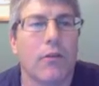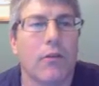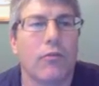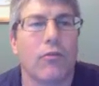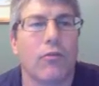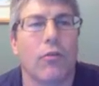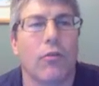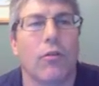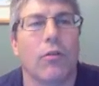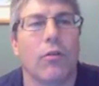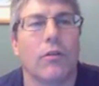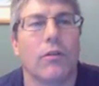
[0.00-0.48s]

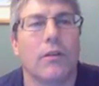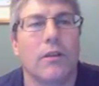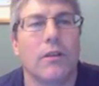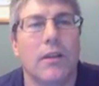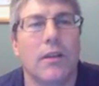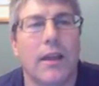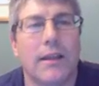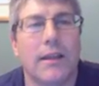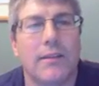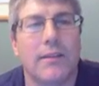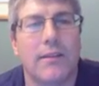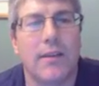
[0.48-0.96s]
So
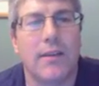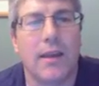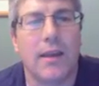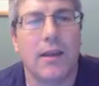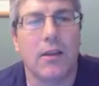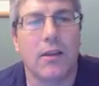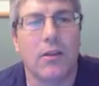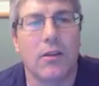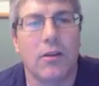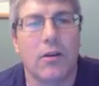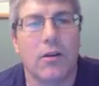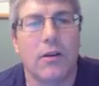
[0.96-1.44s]
let's
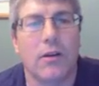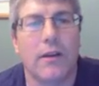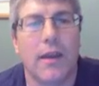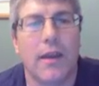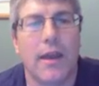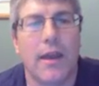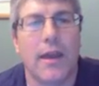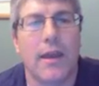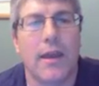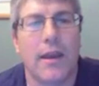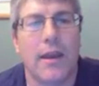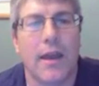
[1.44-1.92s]
take a
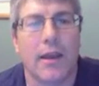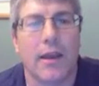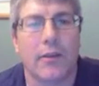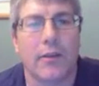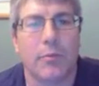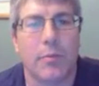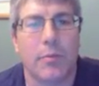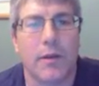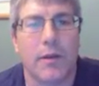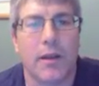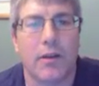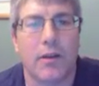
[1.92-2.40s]
look at
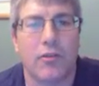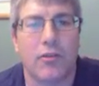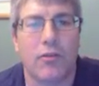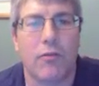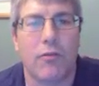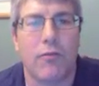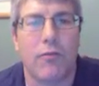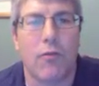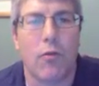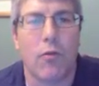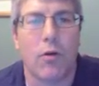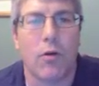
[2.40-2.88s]

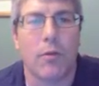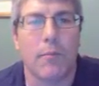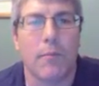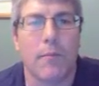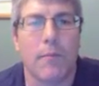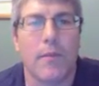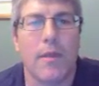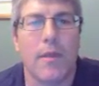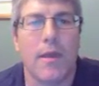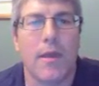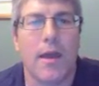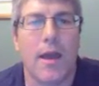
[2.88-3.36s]
exponential form.
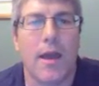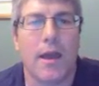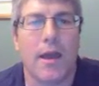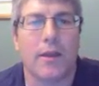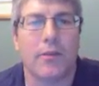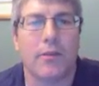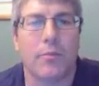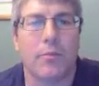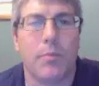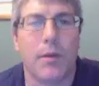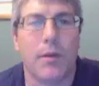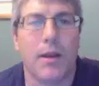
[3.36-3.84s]

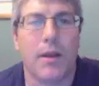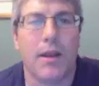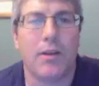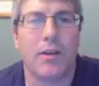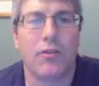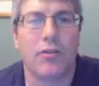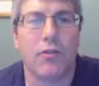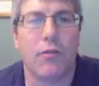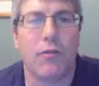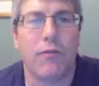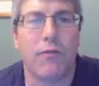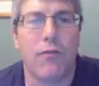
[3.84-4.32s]

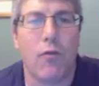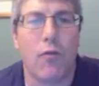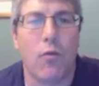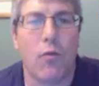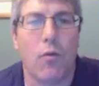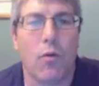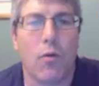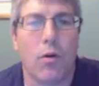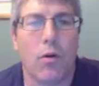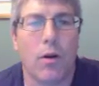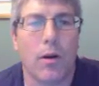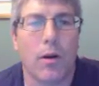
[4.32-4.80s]
Exponential
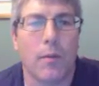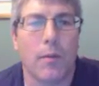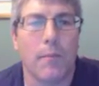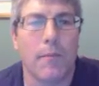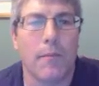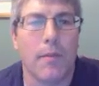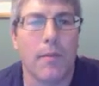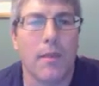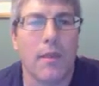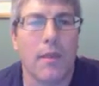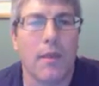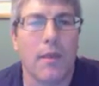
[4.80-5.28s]

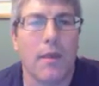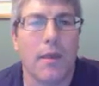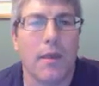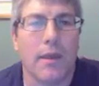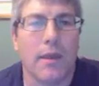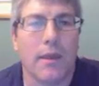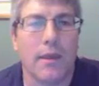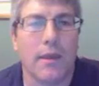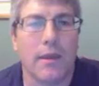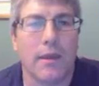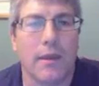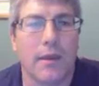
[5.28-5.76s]
form
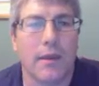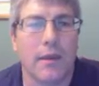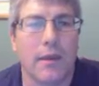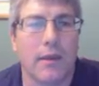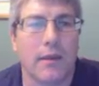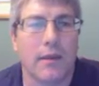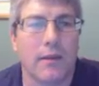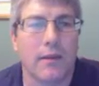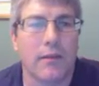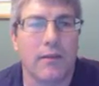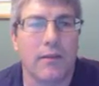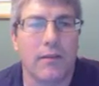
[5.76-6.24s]

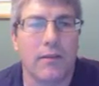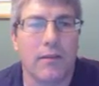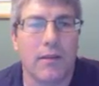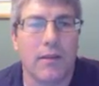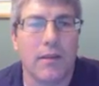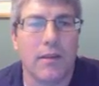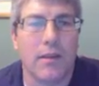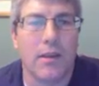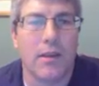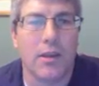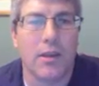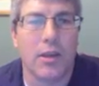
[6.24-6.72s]
is,
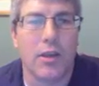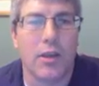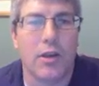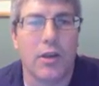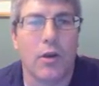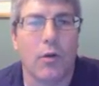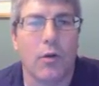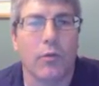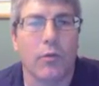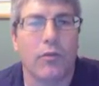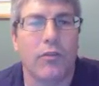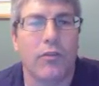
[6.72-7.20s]

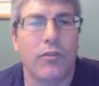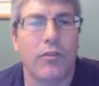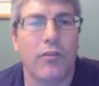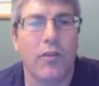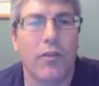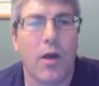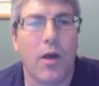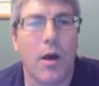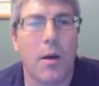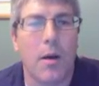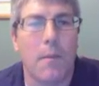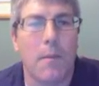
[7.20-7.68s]

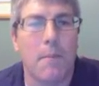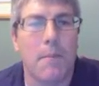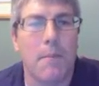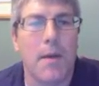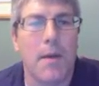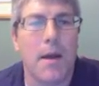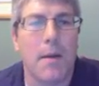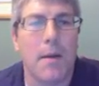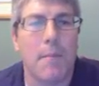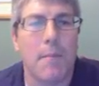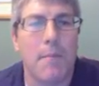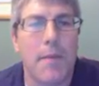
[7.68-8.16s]

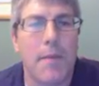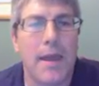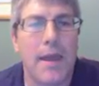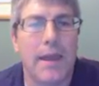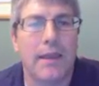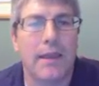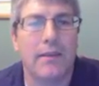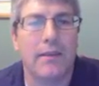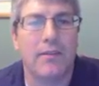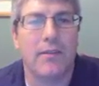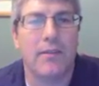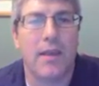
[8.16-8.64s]
some
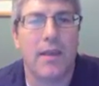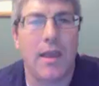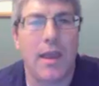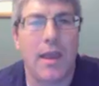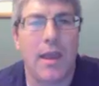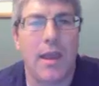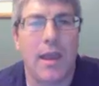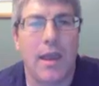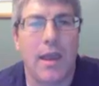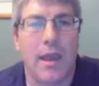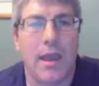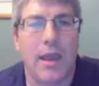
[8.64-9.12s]
base
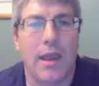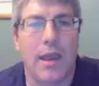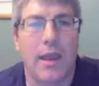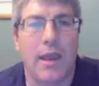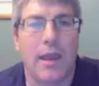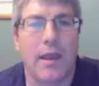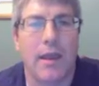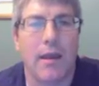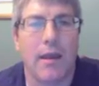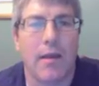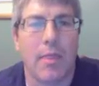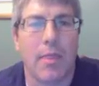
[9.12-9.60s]

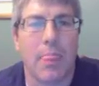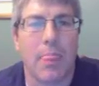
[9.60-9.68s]
A.